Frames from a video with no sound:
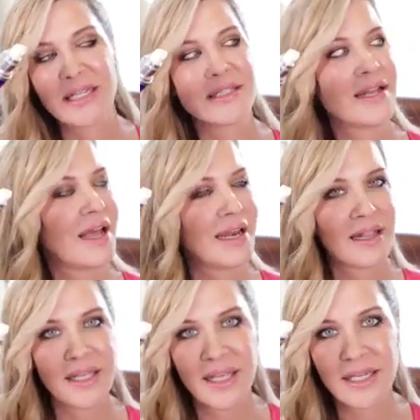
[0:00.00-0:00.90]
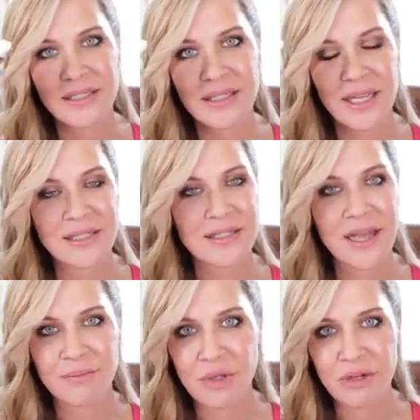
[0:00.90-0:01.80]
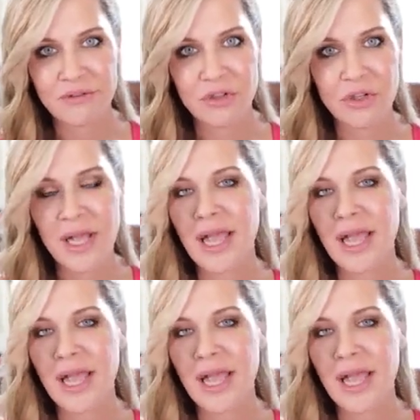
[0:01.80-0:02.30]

It's not elegant. It's not beautiful.